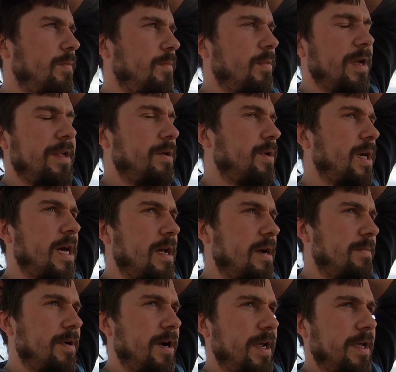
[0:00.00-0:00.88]
when you
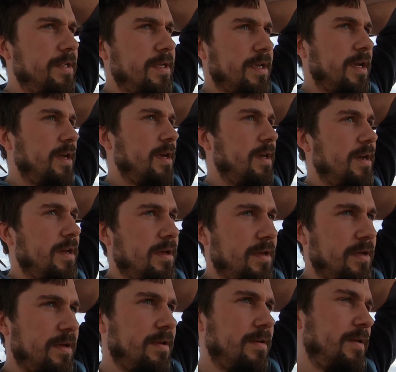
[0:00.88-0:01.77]
calibrate it
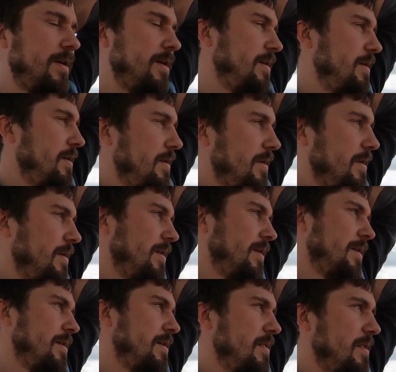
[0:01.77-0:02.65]

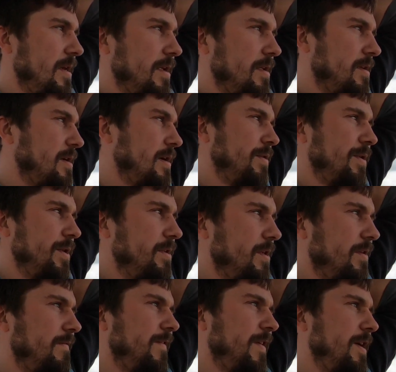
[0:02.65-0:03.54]
and then go into
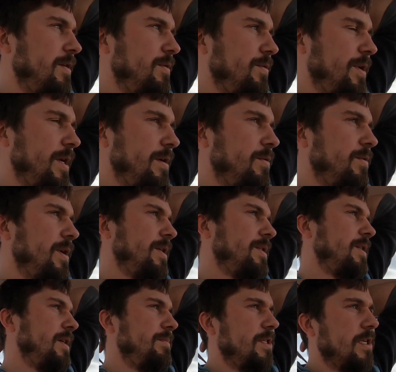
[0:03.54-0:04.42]
the field, it always
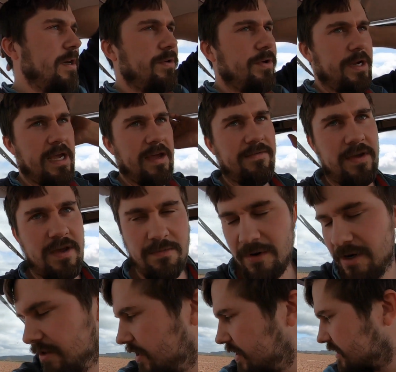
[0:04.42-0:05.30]
seems to go on heavy.
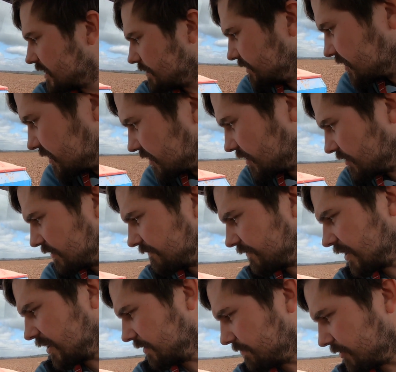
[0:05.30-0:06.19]
Whether it's something to do with
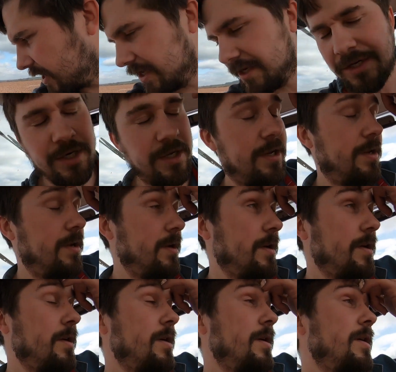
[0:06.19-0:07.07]
vibration,
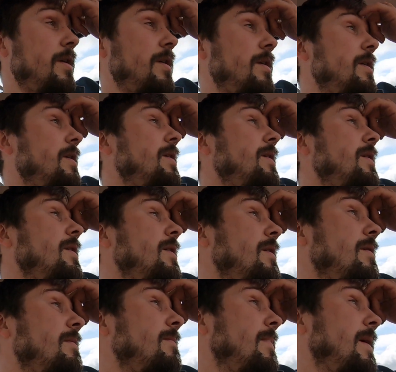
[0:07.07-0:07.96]

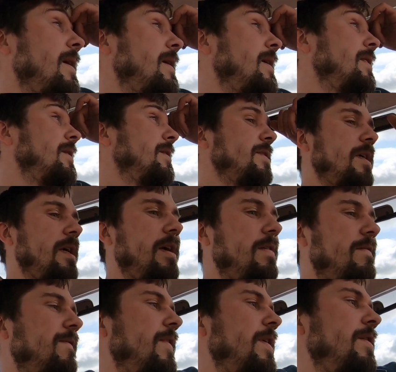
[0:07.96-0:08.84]
making the
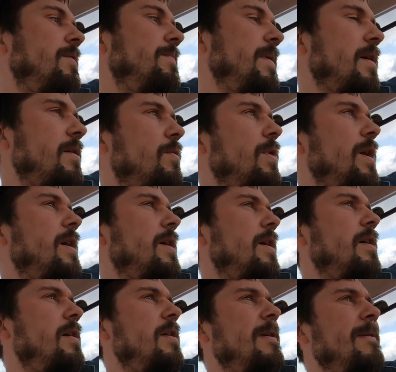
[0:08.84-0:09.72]
seed flow a bit
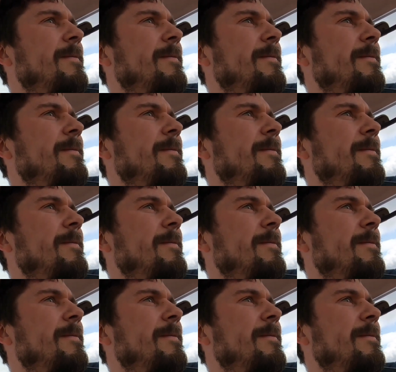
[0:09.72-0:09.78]
quicker,